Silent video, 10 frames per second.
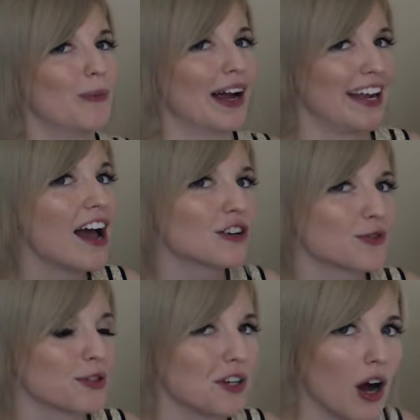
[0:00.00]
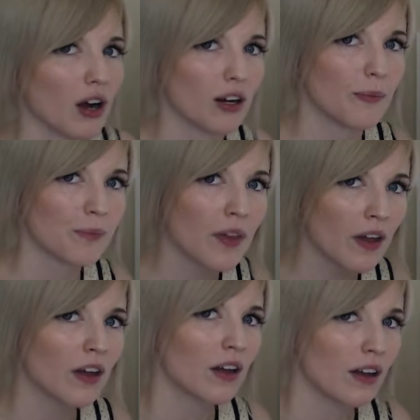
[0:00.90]
might actually talk.
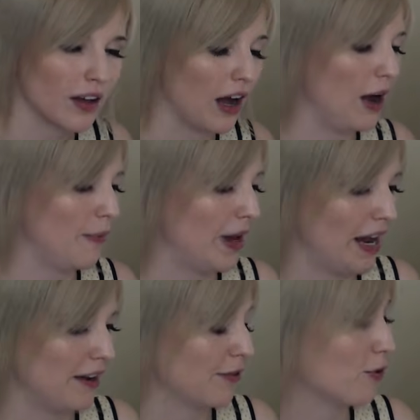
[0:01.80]
And of